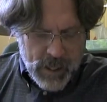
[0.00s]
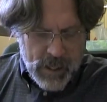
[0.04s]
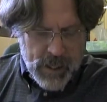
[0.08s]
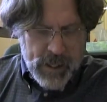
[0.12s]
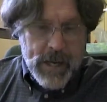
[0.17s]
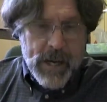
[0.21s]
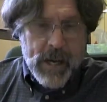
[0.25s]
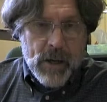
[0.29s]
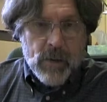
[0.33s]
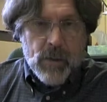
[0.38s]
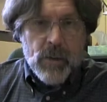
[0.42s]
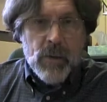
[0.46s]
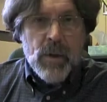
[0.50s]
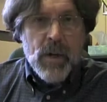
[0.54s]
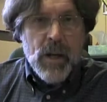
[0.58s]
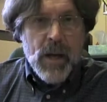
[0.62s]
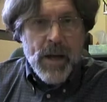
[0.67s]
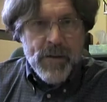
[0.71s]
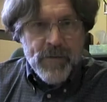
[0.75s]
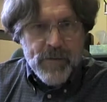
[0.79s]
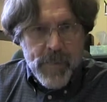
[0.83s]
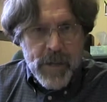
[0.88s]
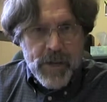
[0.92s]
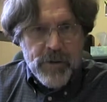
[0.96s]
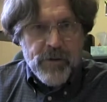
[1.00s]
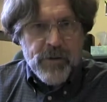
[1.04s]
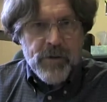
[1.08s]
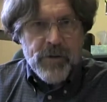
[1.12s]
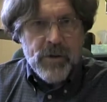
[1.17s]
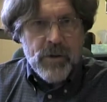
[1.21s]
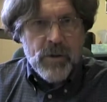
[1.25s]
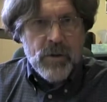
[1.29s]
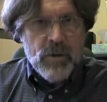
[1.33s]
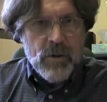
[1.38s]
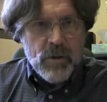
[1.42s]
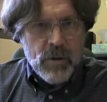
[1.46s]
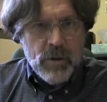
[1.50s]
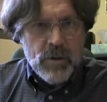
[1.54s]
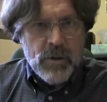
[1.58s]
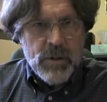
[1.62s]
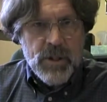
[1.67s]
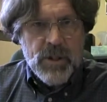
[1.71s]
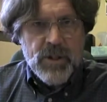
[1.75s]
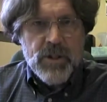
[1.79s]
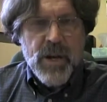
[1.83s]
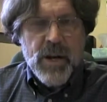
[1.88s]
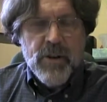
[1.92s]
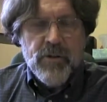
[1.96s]
Now, I've mentioned
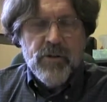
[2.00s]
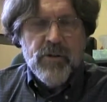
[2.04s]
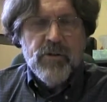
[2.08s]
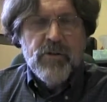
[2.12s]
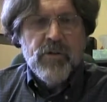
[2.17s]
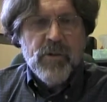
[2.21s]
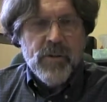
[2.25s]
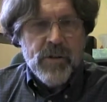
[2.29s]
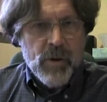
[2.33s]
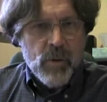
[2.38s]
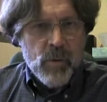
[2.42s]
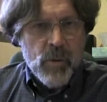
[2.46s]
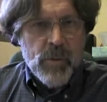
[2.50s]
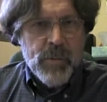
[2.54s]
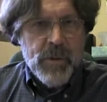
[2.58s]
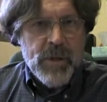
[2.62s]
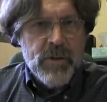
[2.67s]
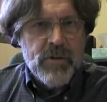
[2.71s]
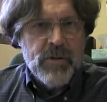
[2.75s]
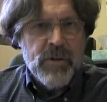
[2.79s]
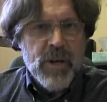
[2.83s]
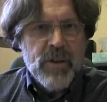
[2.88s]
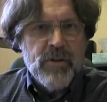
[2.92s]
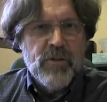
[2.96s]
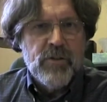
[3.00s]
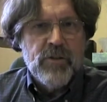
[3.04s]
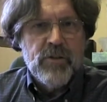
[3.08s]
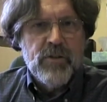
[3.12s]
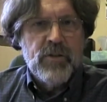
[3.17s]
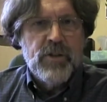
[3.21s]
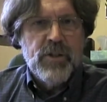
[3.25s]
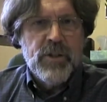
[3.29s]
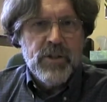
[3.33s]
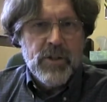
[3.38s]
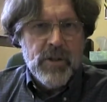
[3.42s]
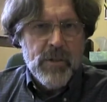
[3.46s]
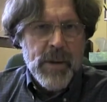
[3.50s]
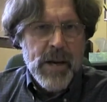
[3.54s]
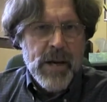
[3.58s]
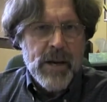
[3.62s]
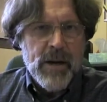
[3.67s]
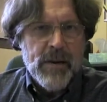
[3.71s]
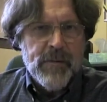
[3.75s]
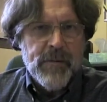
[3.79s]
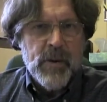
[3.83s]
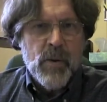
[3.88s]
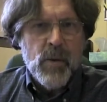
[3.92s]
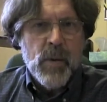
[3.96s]
discussions, and there will be discussions just about
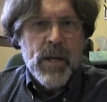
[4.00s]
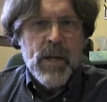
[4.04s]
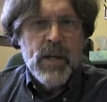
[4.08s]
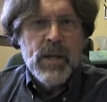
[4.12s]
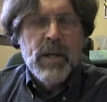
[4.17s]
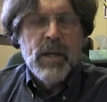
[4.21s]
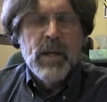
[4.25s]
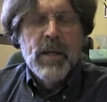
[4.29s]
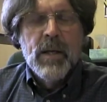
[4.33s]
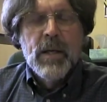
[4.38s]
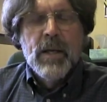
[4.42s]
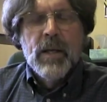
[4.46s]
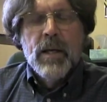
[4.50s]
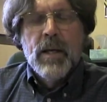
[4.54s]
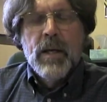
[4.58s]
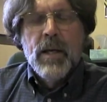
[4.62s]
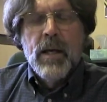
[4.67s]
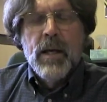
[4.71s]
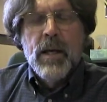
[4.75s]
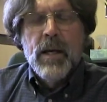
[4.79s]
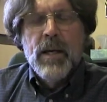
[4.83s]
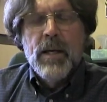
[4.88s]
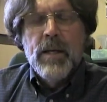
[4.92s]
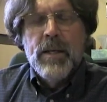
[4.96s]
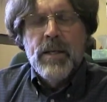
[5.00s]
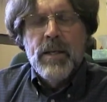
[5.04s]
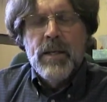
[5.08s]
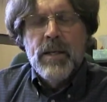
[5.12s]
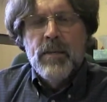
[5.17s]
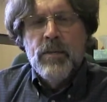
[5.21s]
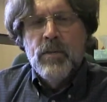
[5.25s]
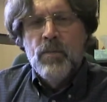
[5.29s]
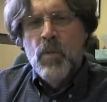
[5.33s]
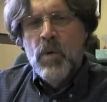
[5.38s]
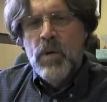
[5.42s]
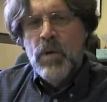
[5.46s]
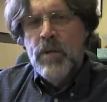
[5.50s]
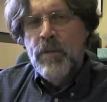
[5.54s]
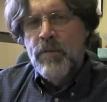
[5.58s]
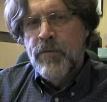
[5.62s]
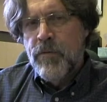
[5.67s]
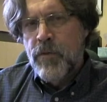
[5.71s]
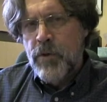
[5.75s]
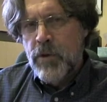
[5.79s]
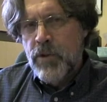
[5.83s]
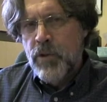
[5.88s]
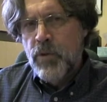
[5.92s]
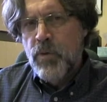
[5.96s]
every week. In one of the
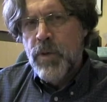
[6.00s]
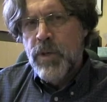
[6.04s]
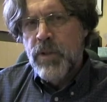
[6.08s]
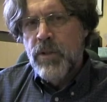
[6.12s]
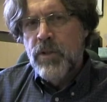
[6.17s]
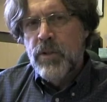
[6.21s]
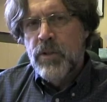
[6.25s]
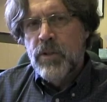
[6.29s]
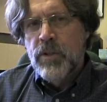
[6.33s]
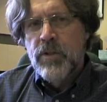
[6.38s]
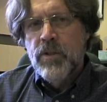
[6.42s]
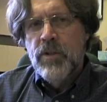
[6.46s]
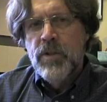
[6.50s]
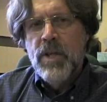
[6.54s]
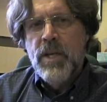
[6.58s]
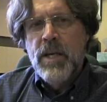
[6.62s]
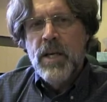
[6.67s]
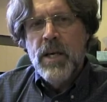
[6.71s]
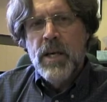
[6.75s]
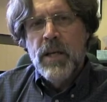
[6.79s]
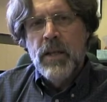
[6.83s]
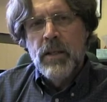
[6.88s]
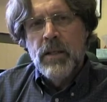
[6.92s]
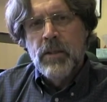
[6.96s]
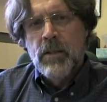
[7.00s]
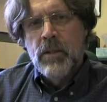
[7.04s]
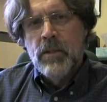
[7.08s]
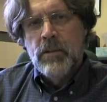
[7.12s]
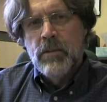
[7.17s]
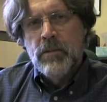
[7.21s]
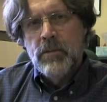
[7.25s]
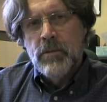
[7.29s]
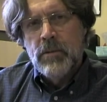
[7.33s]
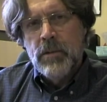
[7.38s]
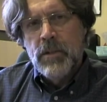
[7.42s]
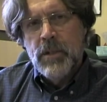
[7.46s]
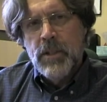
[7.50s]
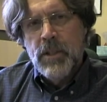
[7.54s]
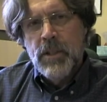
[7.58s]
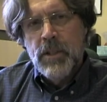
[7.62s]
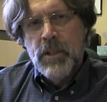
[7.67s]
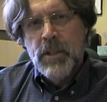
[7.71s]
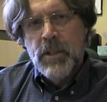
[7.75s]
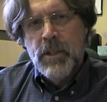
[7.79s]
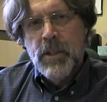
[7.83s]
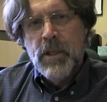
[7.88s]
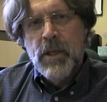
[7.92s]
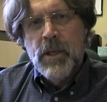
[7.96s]
first weeks, you'll see a little
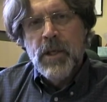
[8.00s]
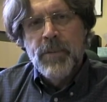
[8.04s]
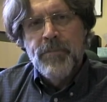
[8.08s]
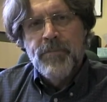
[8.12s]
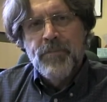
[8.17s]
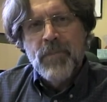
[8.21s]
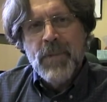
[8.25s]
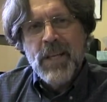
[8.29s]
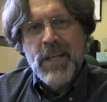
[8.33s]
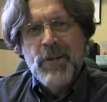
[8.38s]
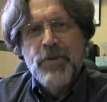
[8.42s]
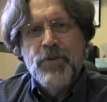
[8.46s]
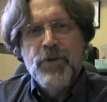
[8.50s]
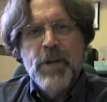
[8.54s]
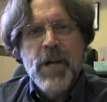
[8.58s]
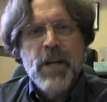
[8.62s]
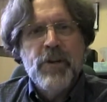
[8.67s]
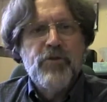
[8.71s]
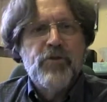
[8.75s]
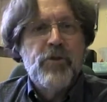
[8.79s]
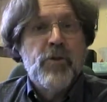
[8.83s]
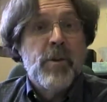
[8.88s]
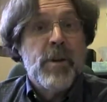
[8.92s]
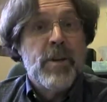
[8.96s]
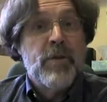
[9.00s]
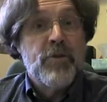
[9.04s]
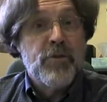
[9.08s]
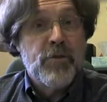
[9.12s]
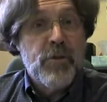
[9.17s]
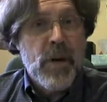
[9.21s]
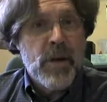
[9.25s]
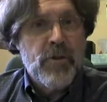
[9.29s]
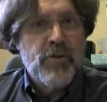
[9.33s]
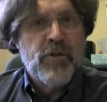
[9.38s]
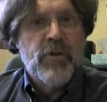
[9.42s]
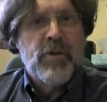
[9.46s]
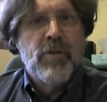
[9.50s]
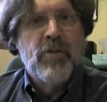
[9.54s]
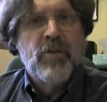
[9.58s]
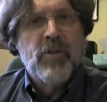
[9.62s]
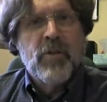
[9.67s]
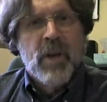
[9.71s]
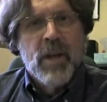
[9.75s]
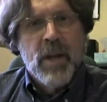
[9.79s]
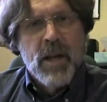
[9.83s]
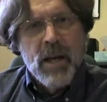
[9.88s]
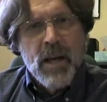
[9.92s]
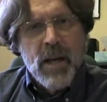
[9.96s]
introduction or
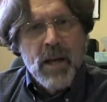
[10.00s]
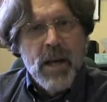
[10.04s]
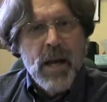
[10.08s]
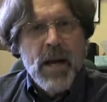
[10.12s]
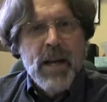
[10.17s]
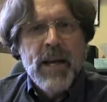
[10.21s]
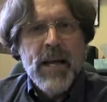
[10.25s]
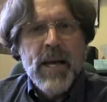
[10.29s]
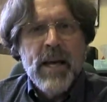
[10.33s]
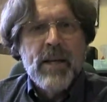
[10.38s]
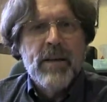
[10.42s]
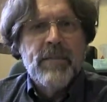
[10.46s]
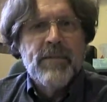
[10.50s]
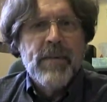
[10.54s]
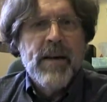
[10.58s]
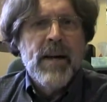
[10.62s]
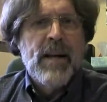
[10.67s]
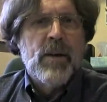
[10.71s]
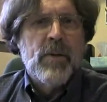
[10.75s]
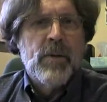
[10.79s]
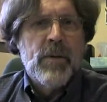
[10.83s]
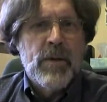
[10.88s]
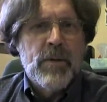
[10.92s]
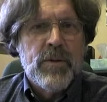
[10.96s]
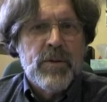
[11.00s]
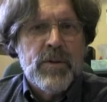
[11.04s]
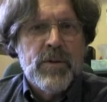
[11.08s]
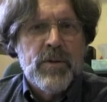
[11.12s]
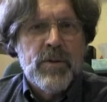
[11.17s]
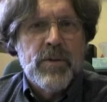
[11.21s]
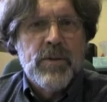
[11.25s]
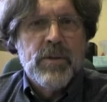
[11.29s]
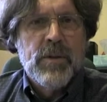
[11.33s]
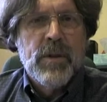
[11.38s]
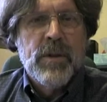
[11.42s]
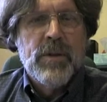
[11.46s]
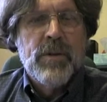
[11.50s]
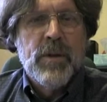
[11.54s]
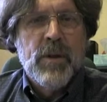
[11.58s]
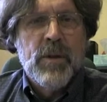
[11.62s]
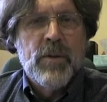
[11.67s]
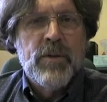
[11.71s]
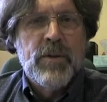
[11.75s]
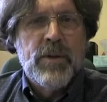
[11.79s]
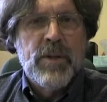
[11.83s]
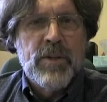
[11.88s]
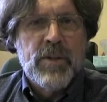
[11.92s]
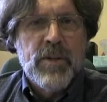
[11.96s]
instructions on how to follow
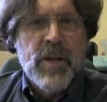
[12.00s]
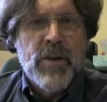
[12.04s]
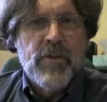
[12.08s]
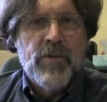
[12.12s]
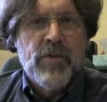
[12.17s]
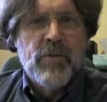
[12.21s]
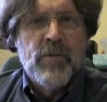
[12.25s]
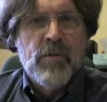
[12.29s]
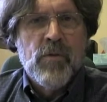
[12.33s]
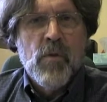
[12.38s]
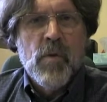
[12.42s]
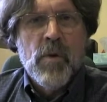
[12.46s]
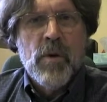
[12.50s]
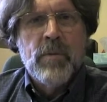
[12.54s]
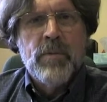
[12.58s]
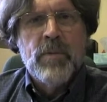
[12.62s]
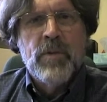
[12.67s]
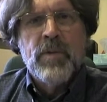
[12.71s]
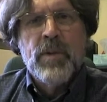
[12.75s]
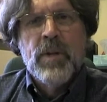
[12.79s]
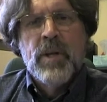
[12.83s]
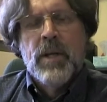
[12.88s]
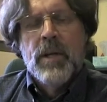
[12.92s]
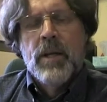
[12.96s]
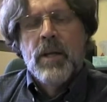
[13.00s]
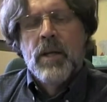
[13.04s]
those discussion forums,